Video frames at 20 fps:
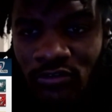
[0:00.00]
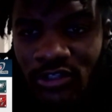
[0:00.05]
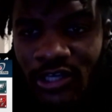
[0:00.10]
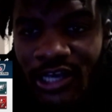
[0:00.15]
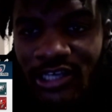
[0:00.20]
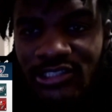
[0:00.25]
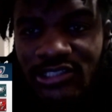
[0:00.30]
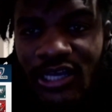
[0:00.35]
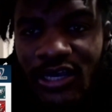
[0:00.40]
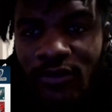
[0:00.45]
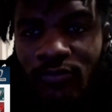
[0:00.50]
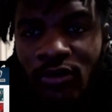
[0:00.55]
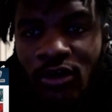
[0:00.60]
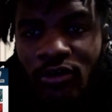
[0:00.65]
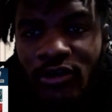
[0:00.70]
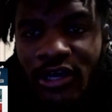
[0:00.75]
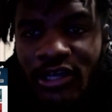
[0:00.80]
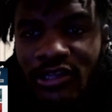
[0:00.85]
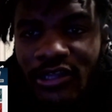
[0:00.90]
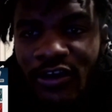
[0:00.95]
Yes, they will
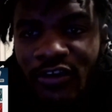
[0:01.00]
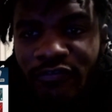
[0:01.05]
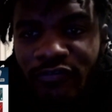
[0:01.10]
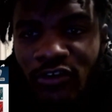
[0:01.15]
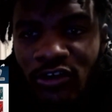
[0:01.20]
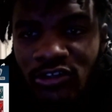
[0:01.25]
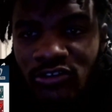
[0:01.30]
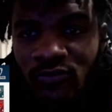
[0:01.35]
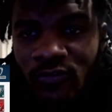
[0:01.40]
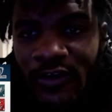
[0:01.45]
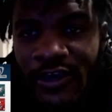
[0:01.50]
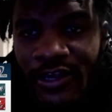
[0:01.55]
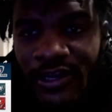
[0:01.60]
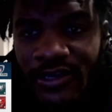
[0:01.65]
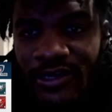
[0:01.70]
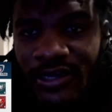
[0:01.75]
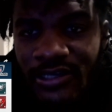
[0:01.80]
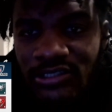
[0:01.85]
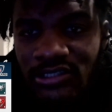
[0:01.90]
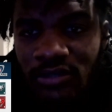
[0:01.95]
get their first win
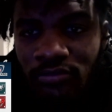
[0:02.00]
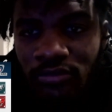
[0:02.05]
against the